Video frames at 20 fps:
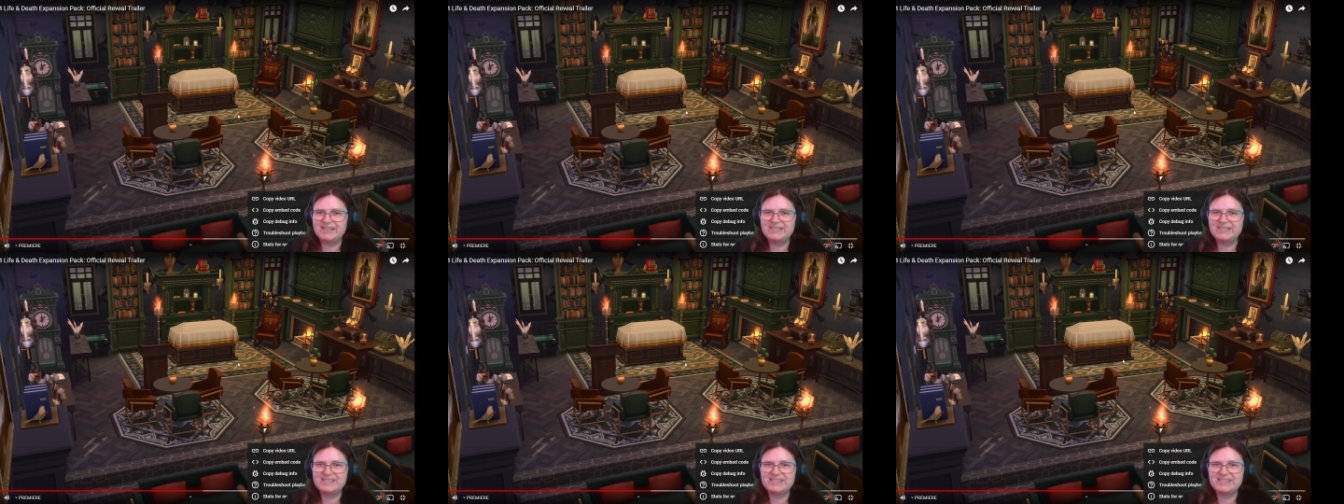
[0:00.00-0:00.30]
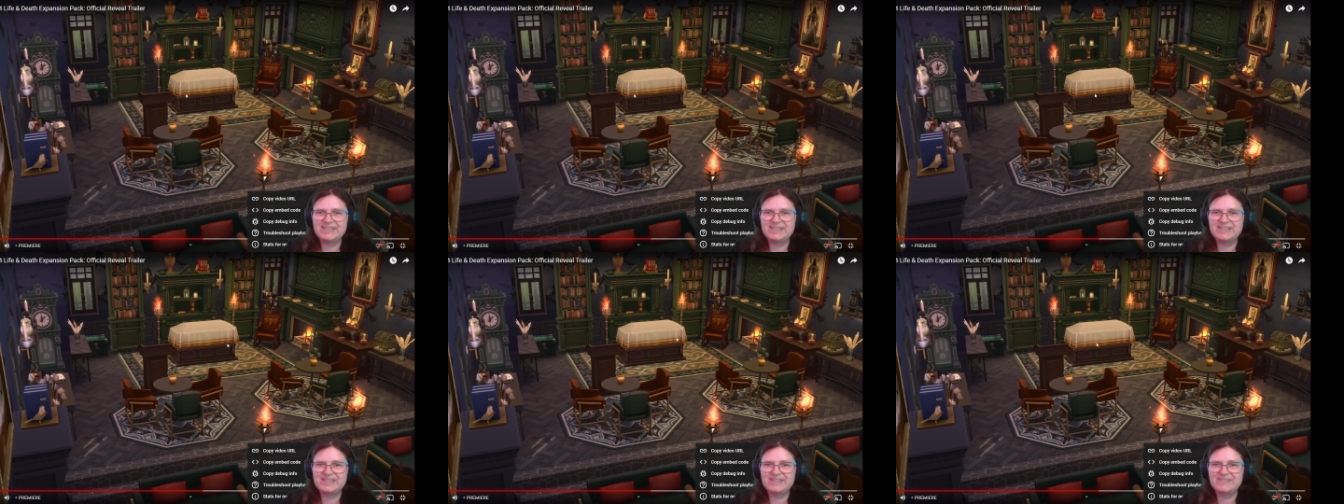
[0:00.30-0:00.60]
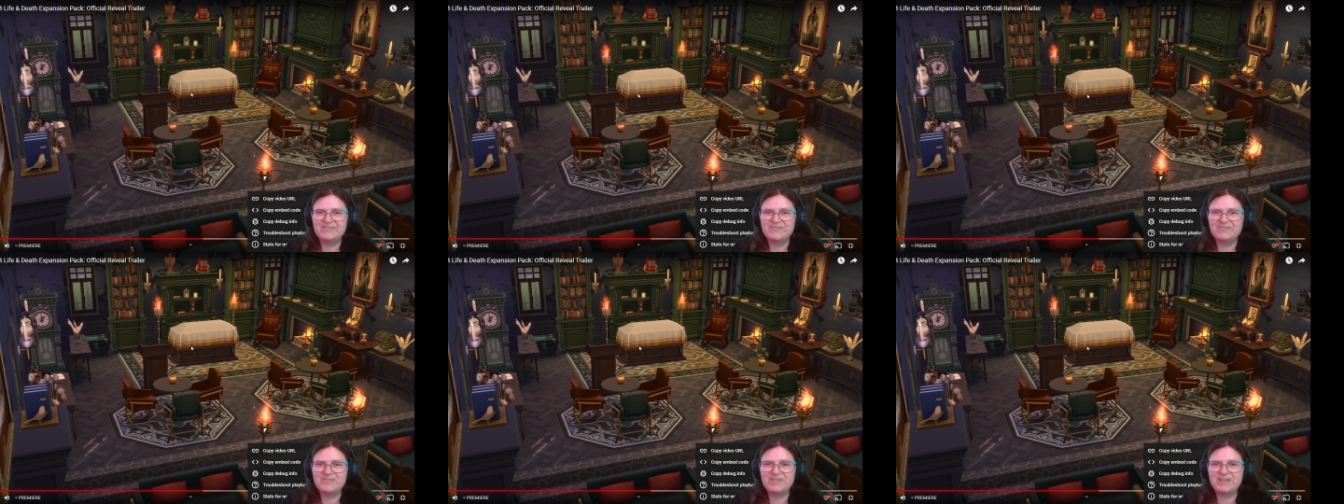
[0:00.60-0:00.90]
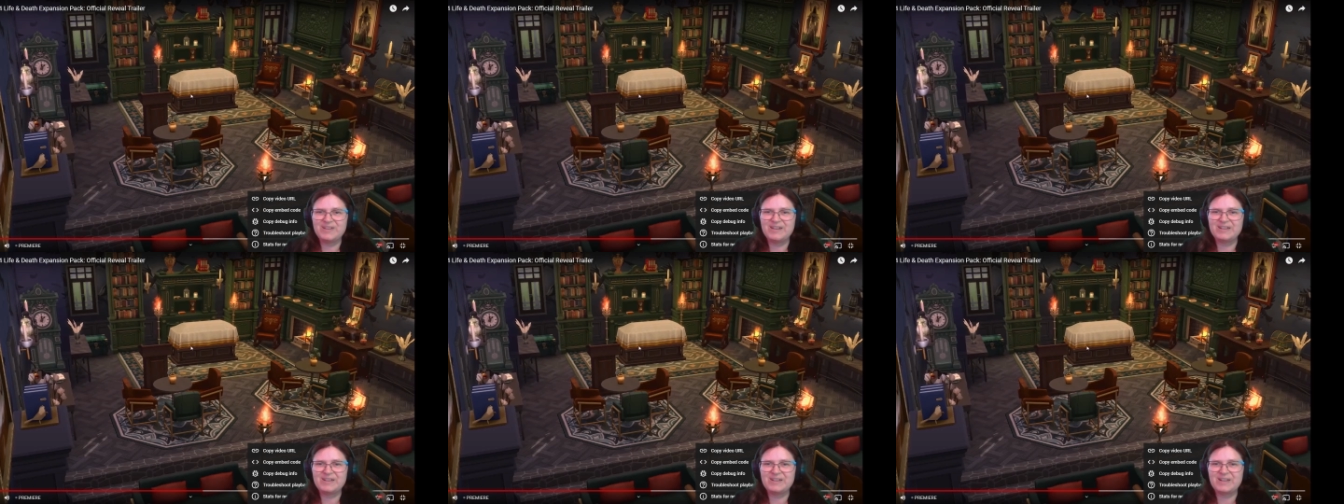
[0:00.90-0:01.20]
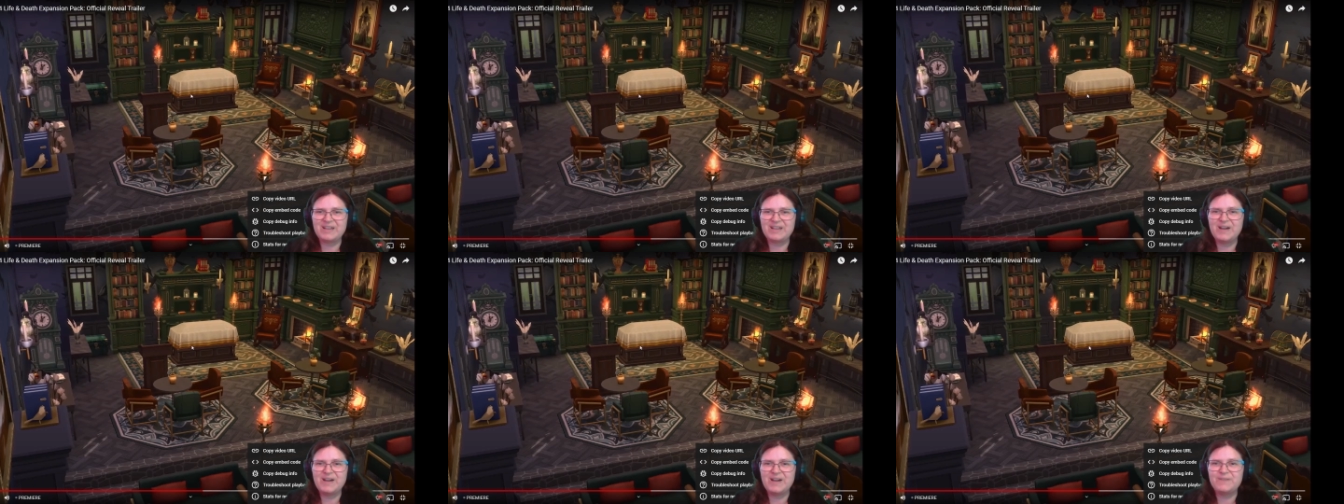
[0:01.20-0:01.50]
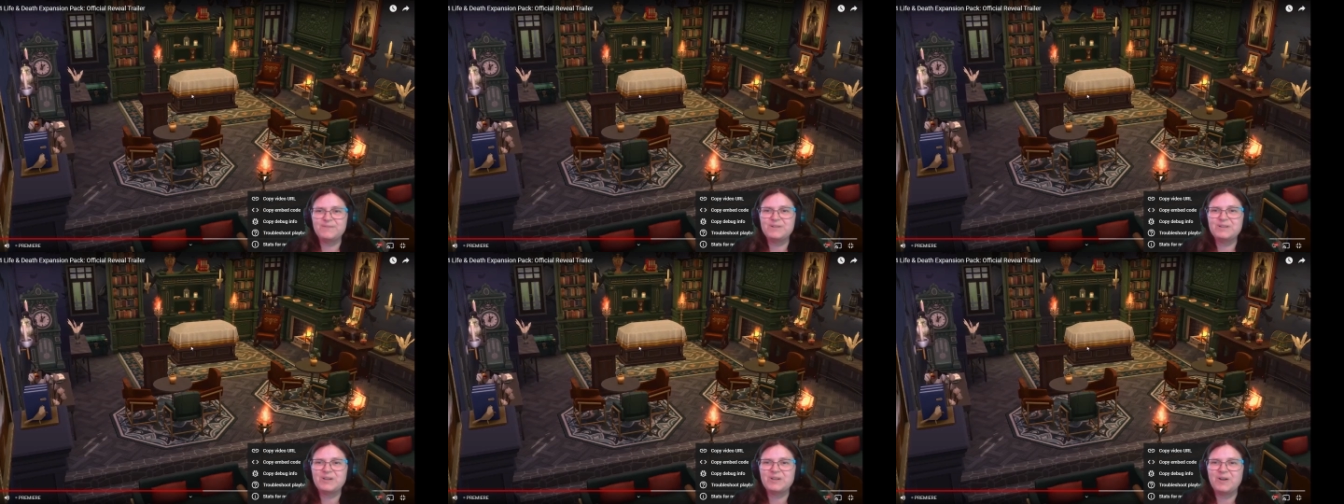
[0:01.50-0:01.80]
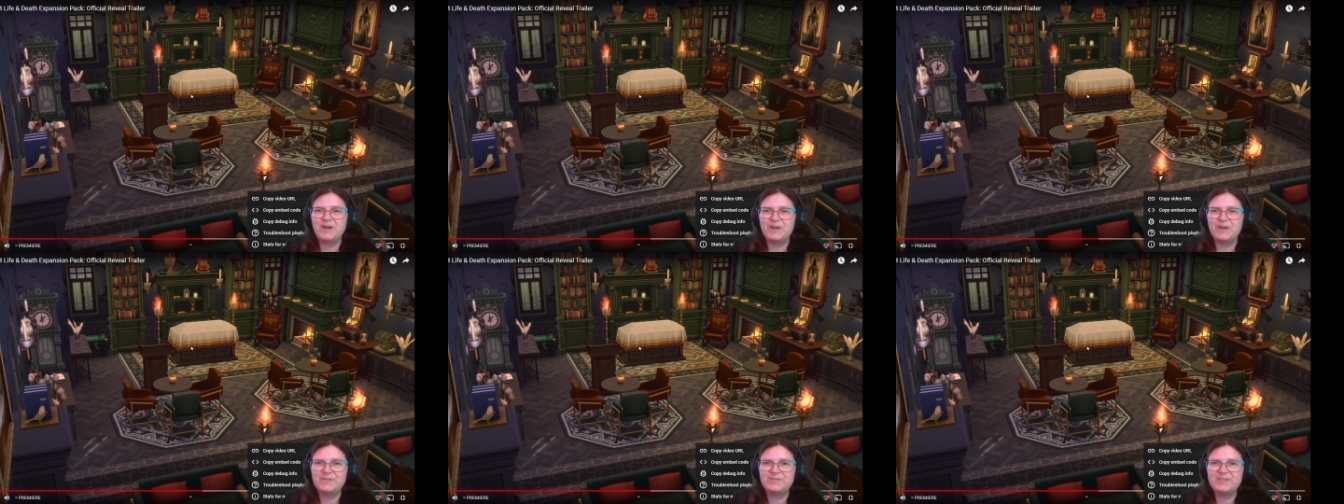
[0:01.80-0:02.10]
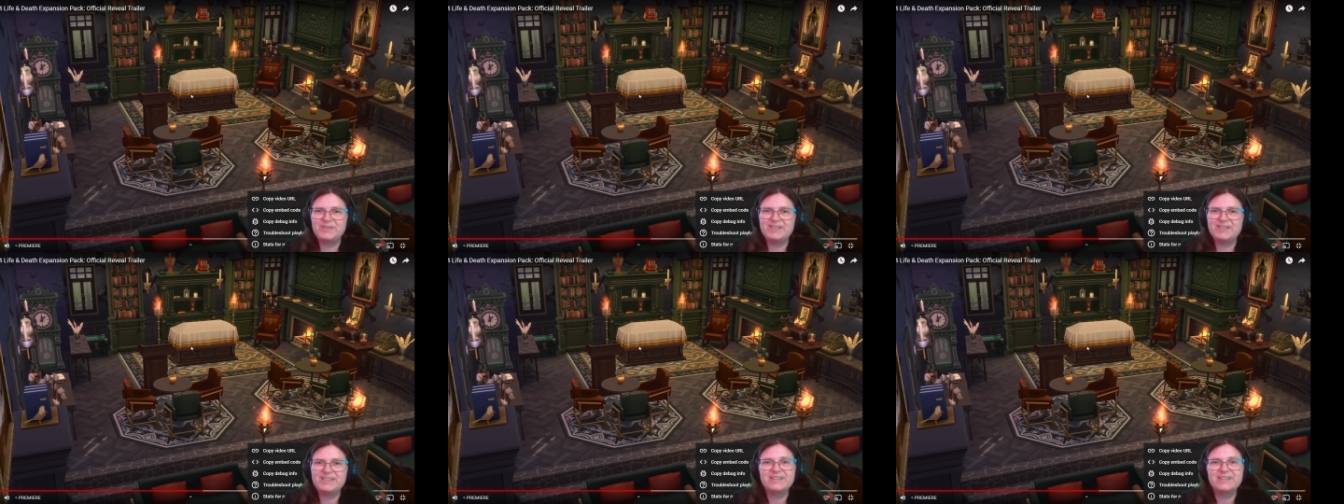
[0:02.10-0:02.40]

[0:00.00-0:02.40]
let's see we've got a covered coffin